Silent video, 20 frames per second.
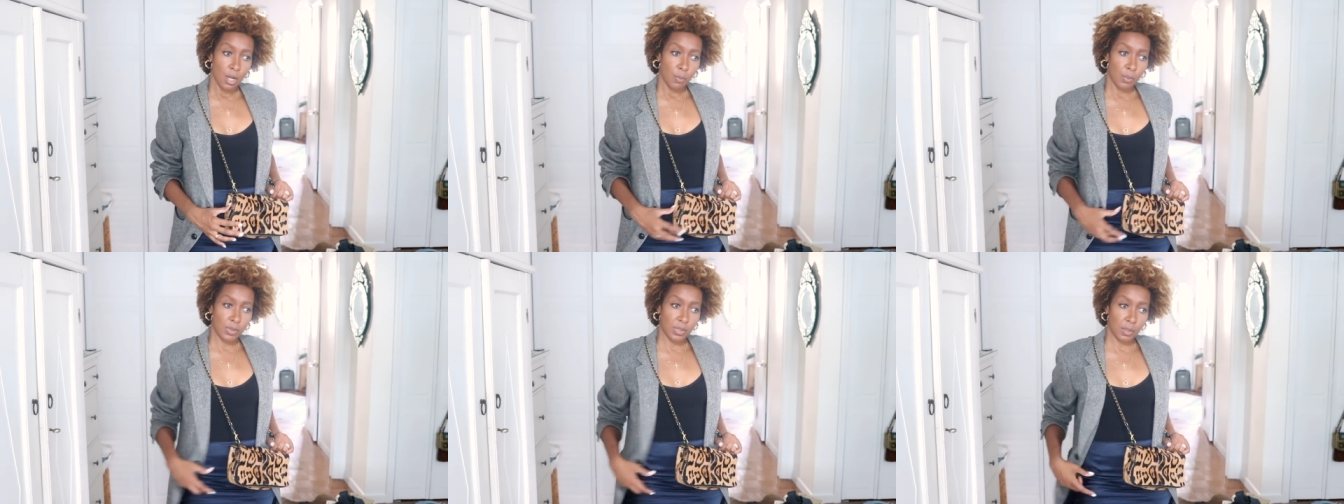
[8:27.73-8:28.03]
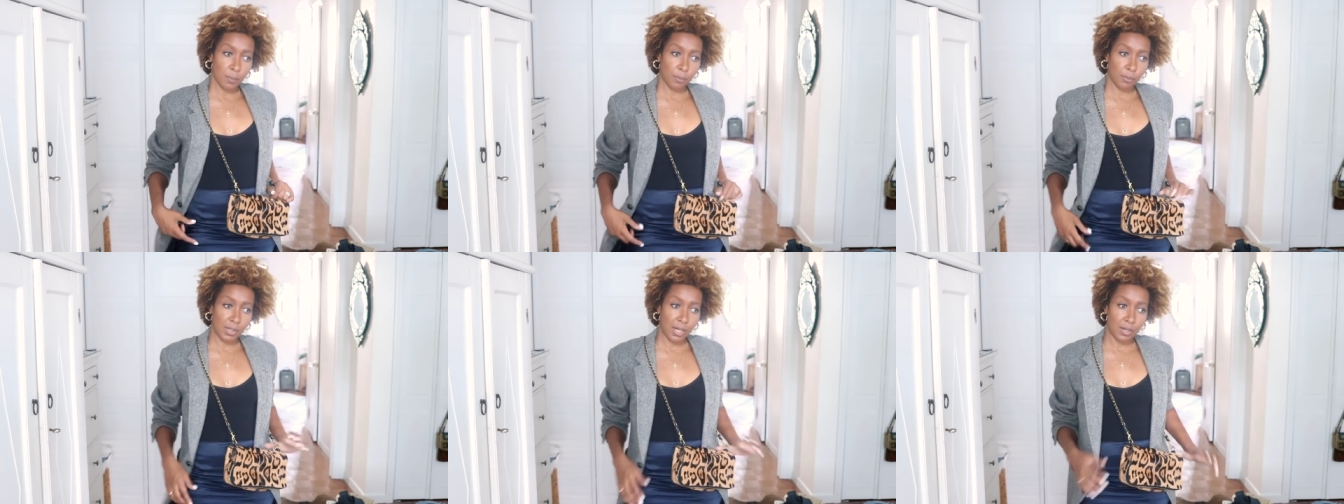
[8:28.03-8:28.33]
with
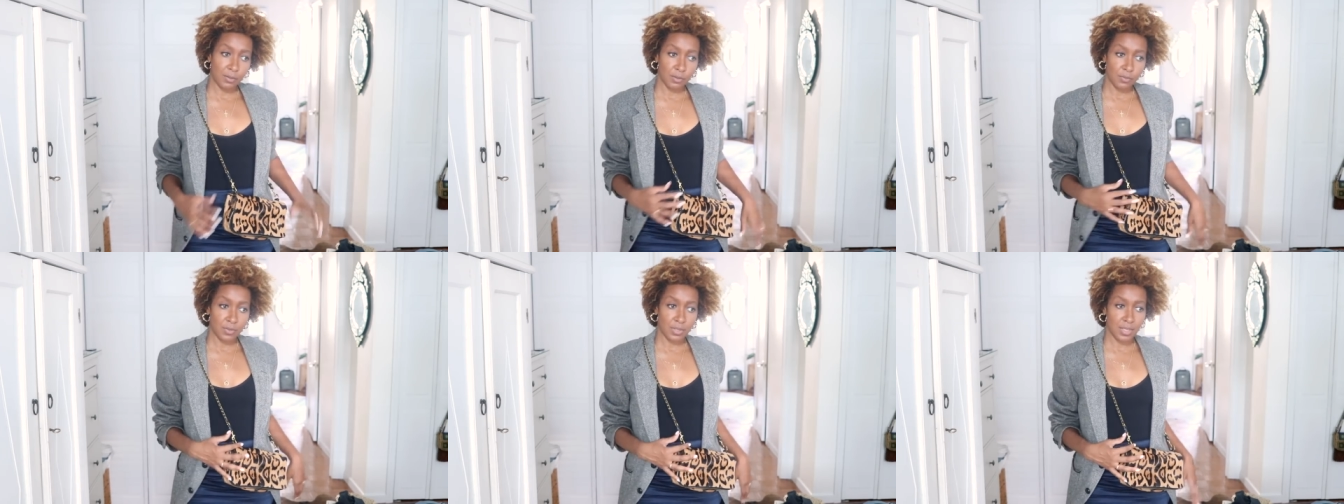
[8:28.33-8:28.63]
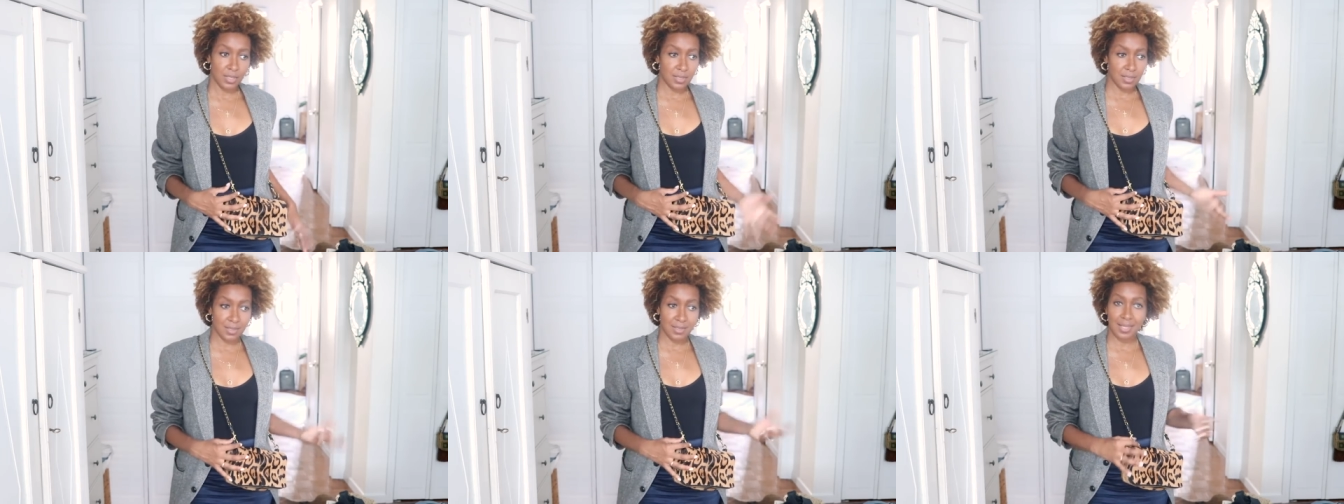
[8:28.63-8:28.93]
the brown of
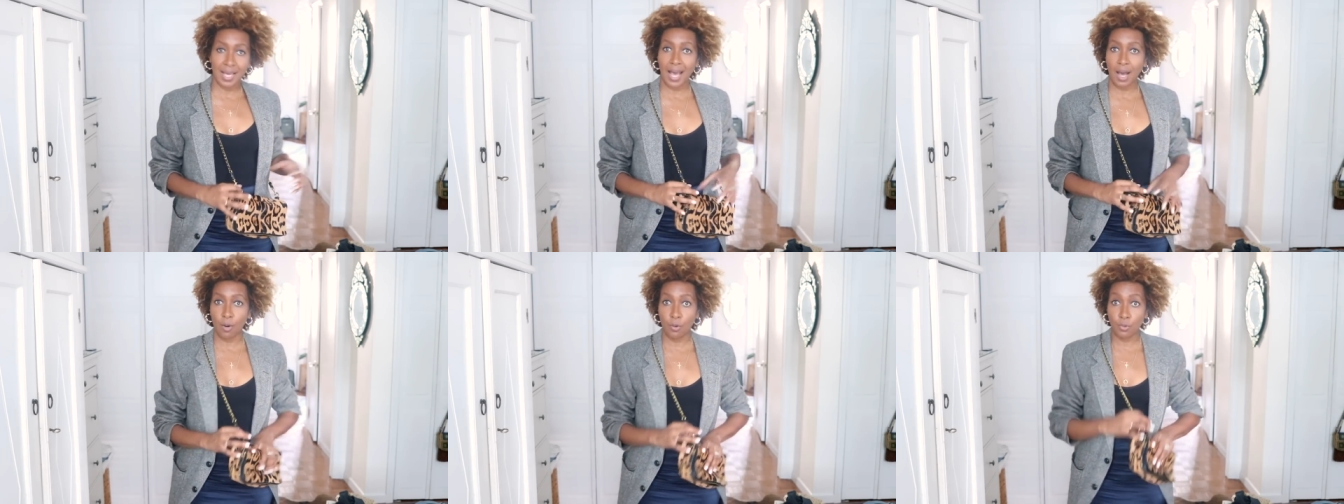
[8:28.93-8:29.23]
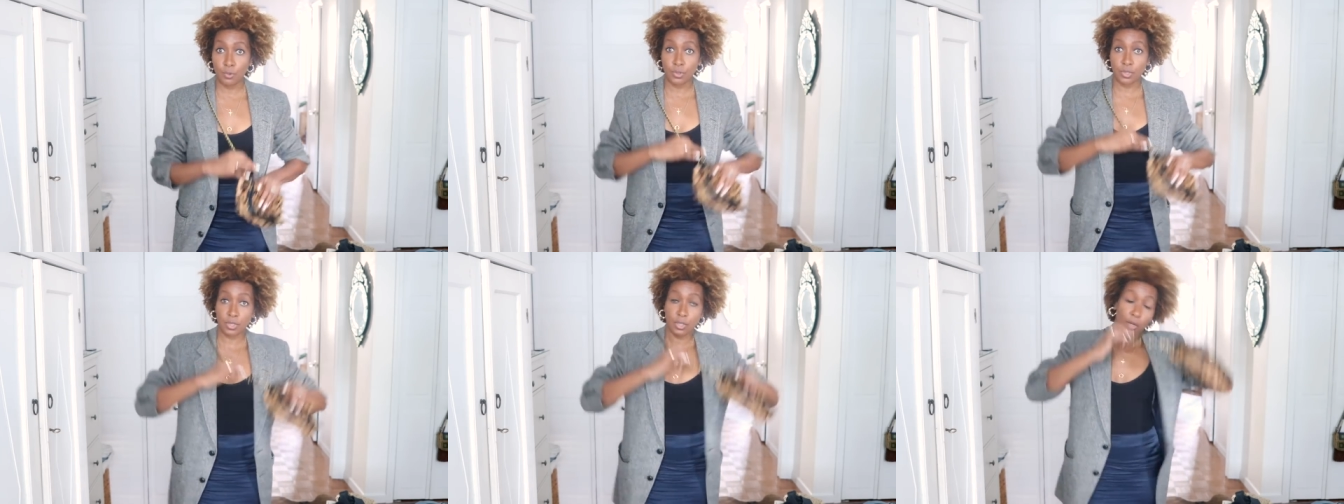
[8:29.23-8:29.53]
this. That
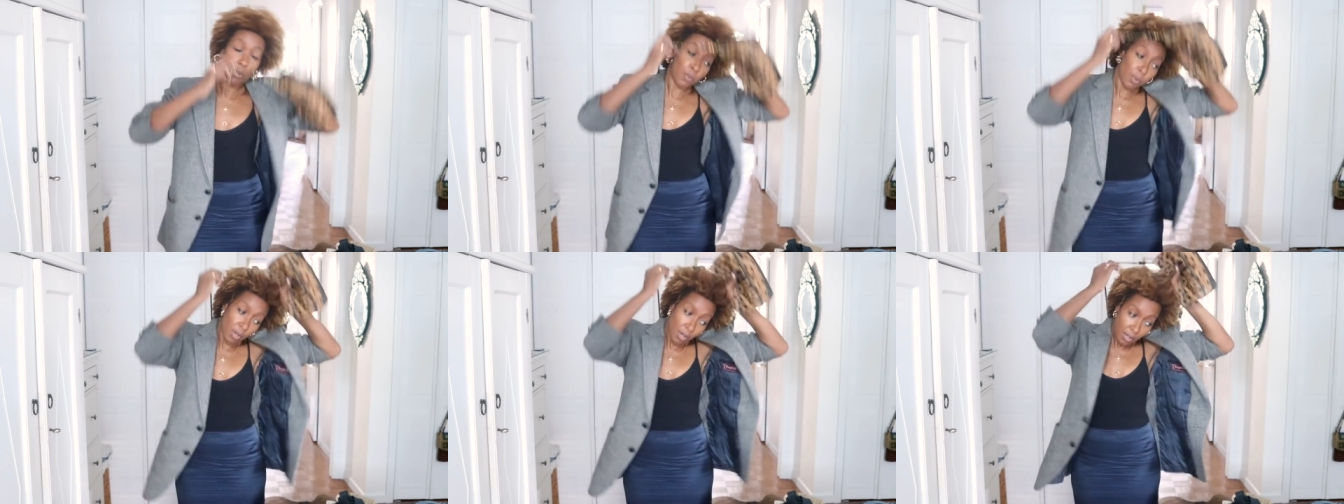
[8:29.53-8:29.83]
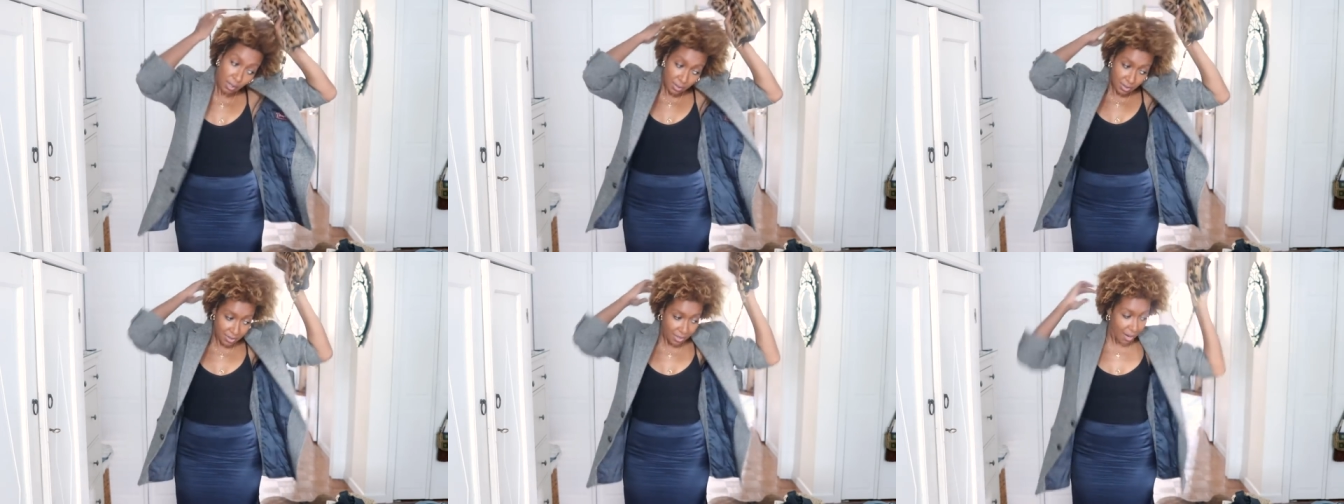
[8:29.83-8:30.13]
also
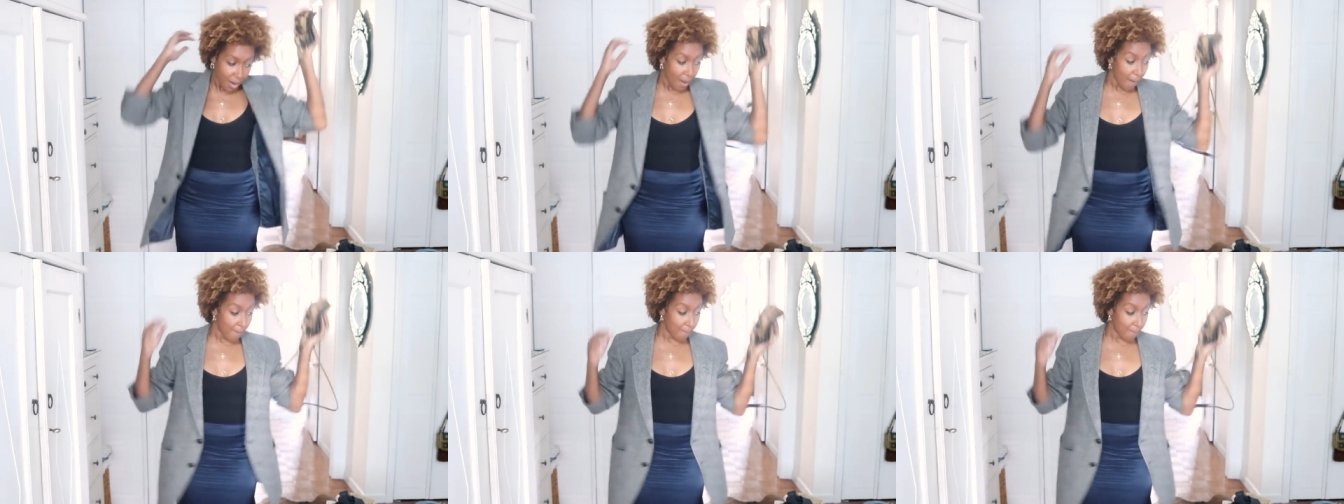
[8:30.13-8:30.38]
works.